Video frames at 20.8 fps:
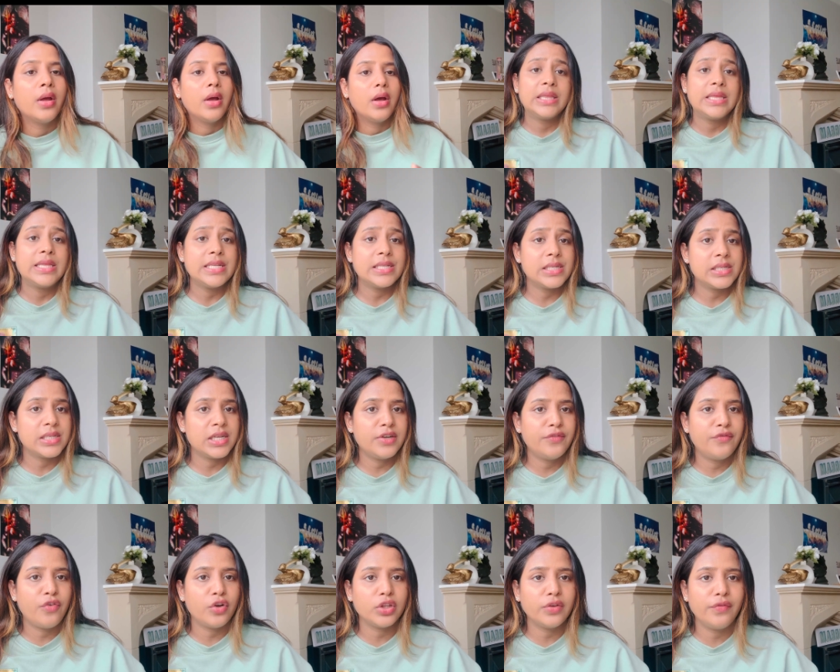This is
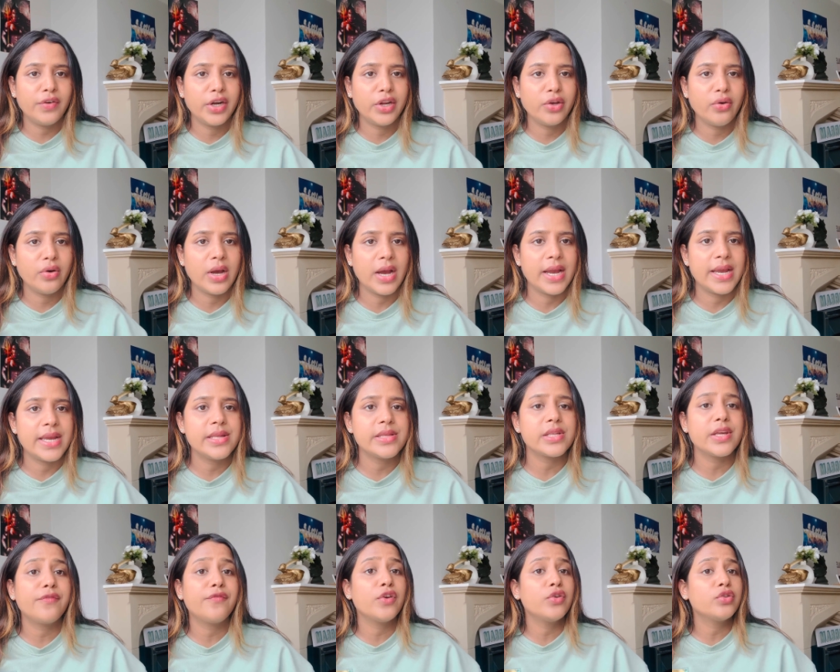it for the video, guys.
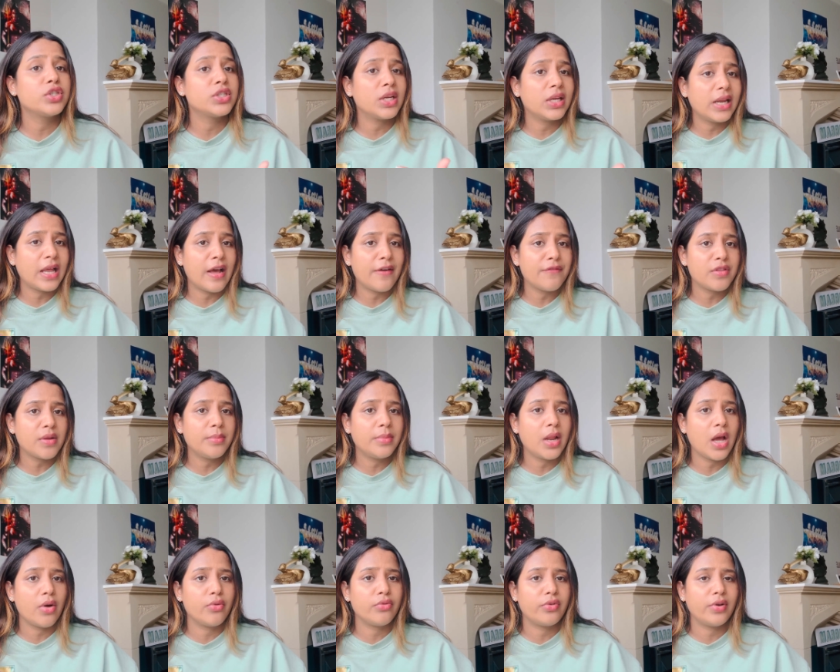If you still have some
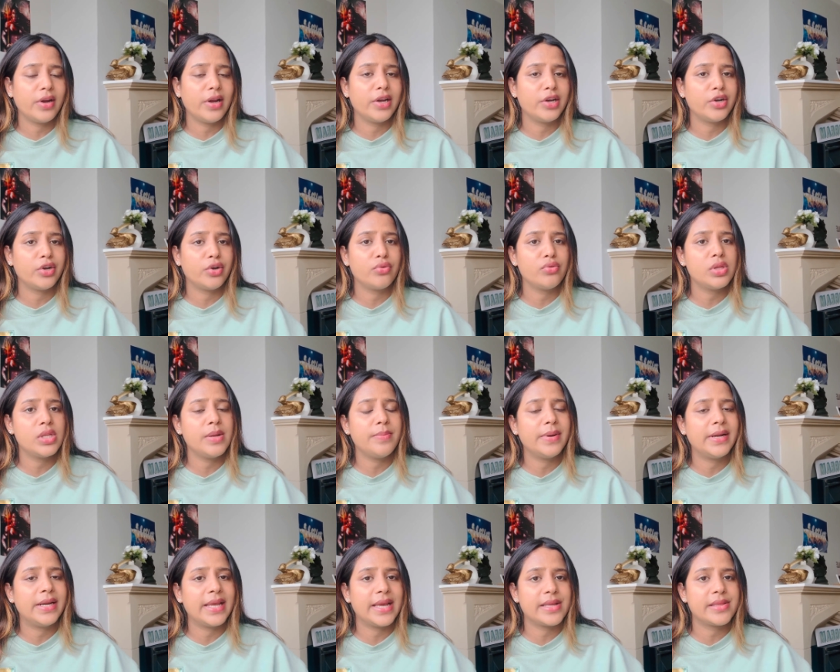doubt related to
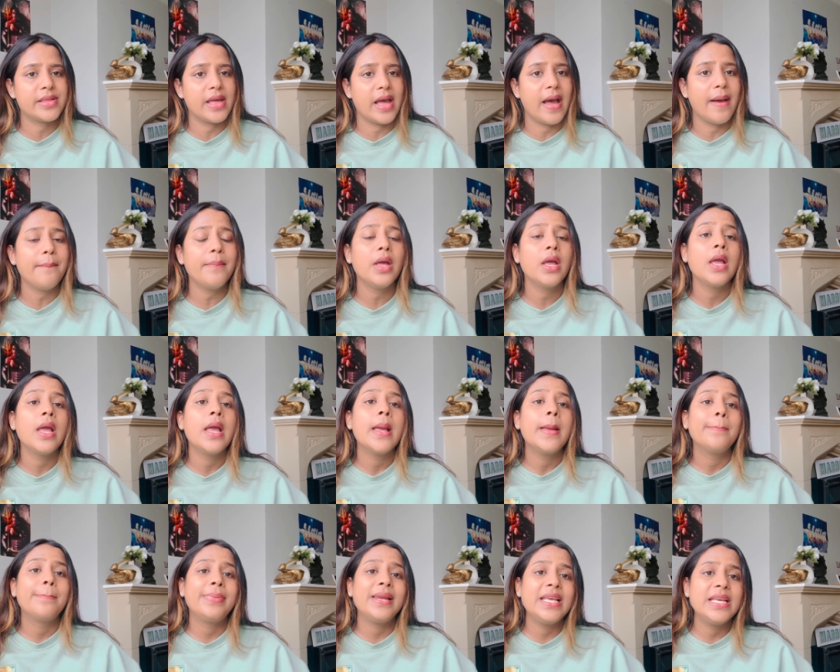CBT exam,
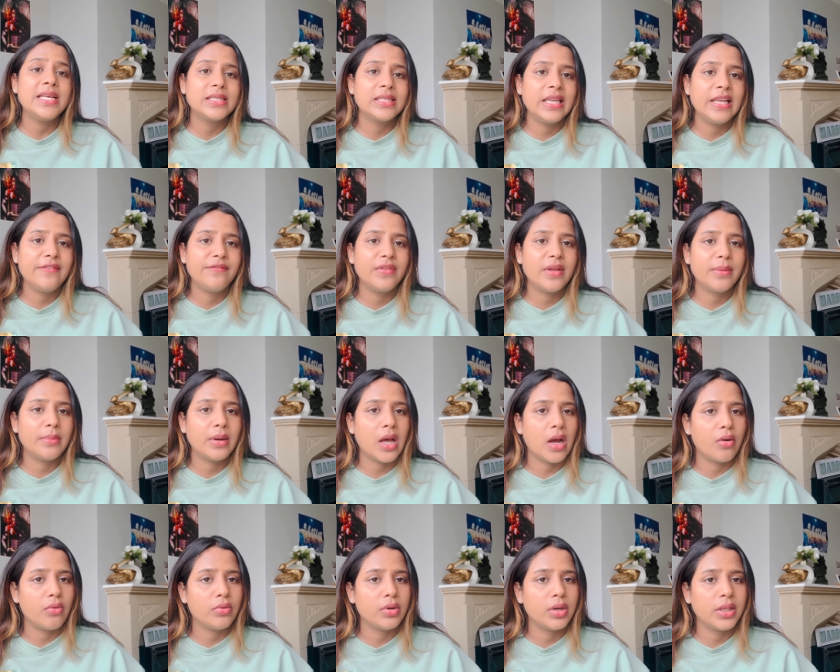please leave them
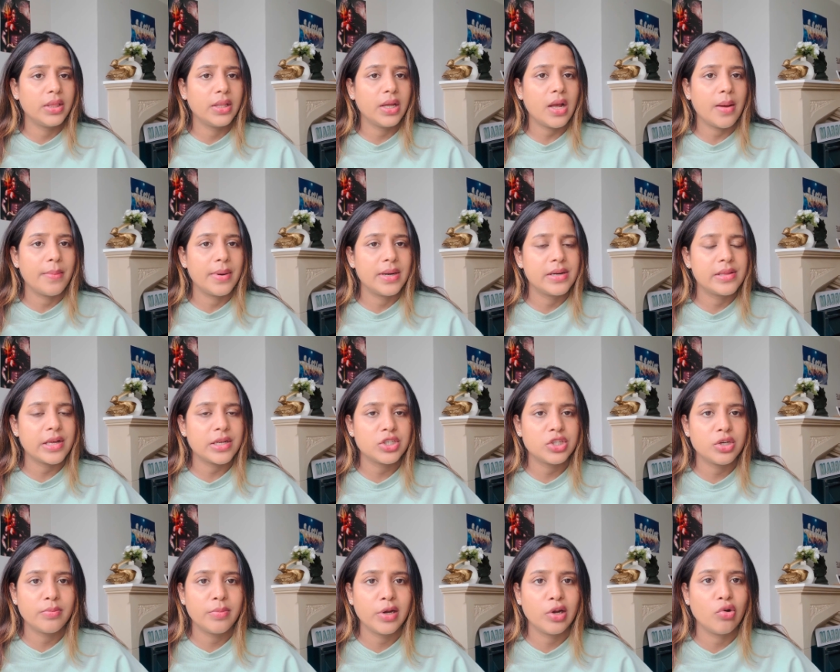down in the comment
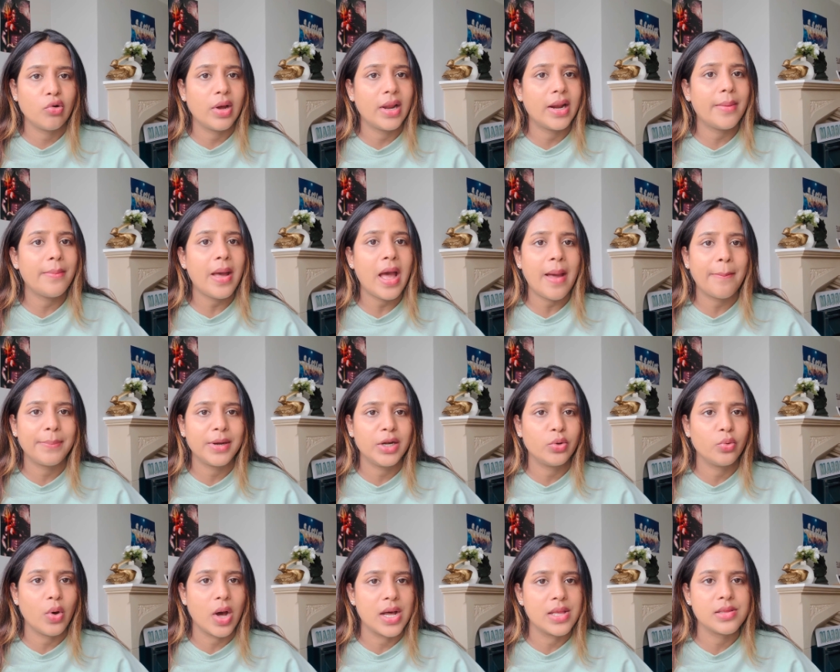section below, and I'm happy
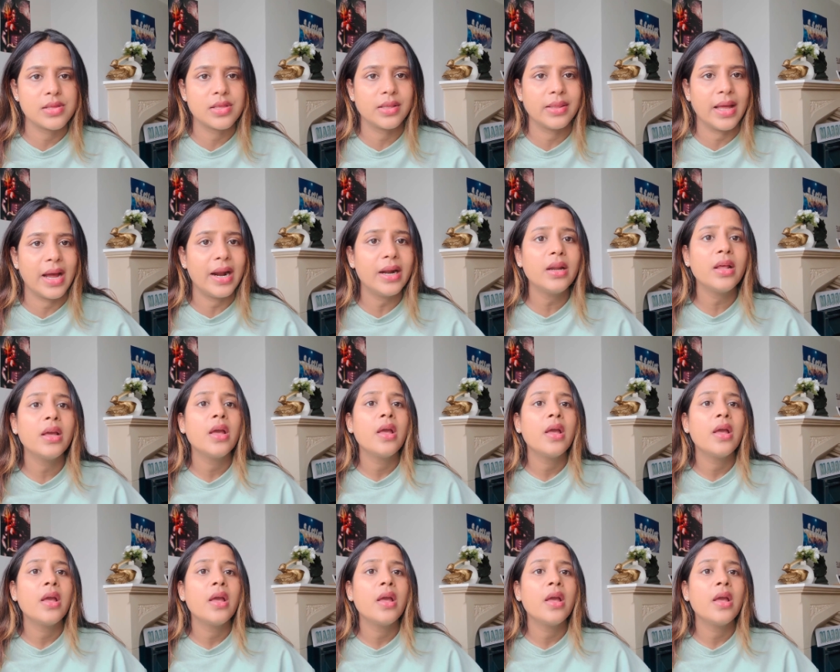to answer that,